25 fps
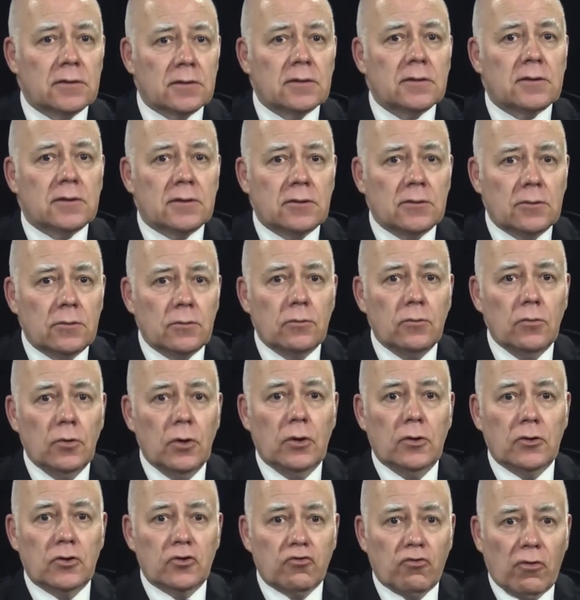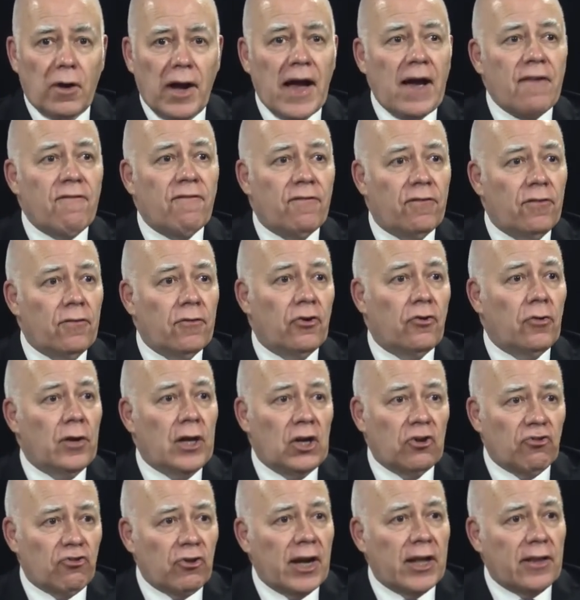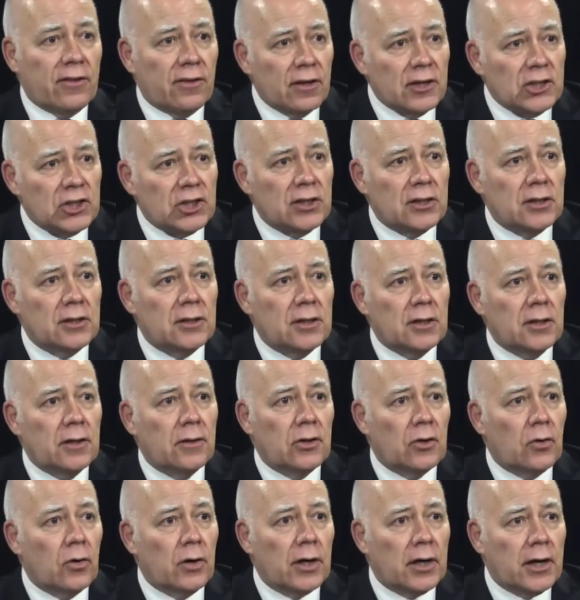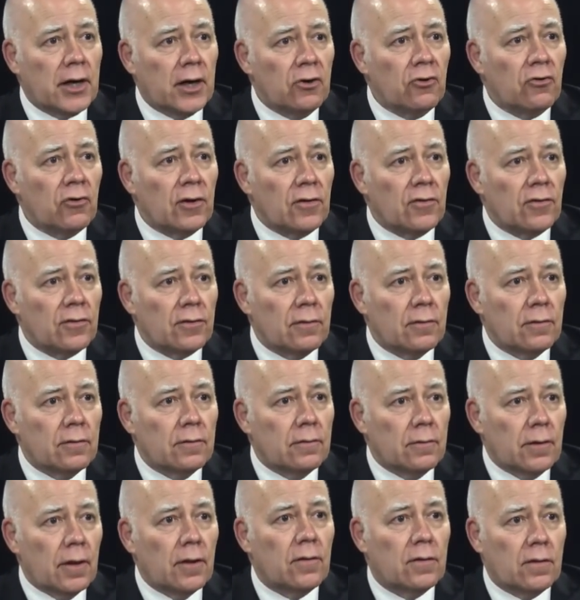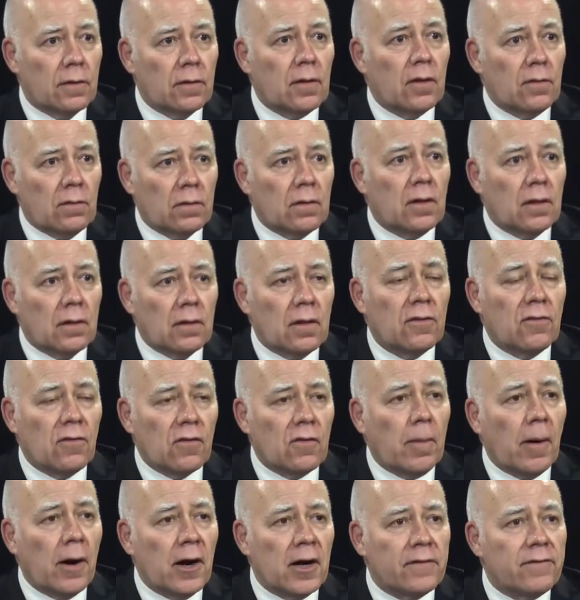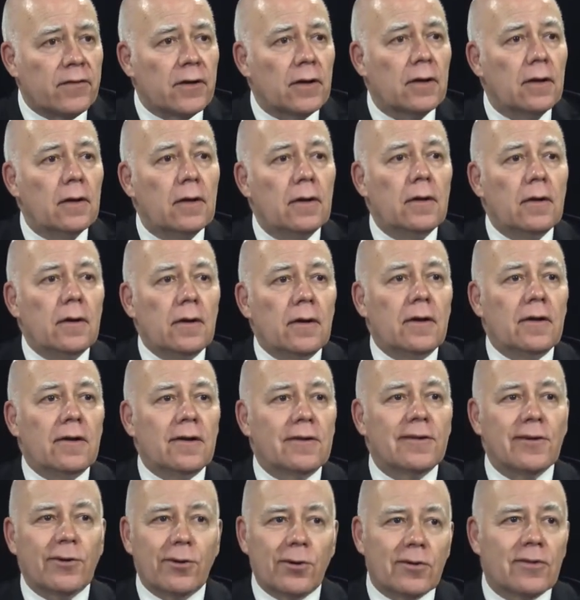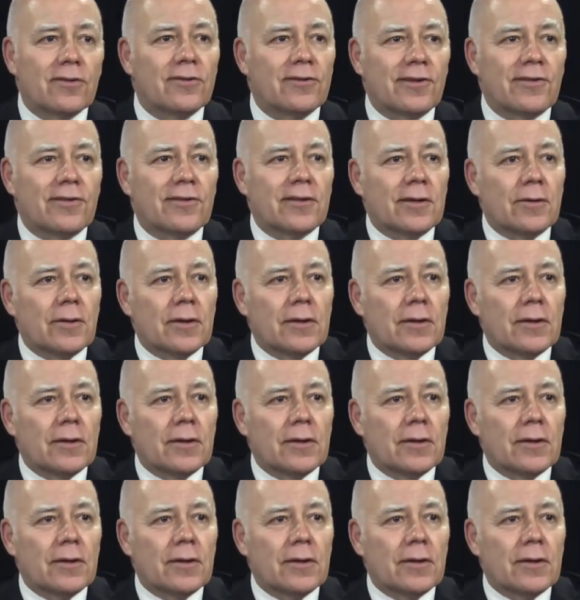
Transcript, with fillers: to drive the green transition in the Nordic countries, and this is part of it. So it's it's a,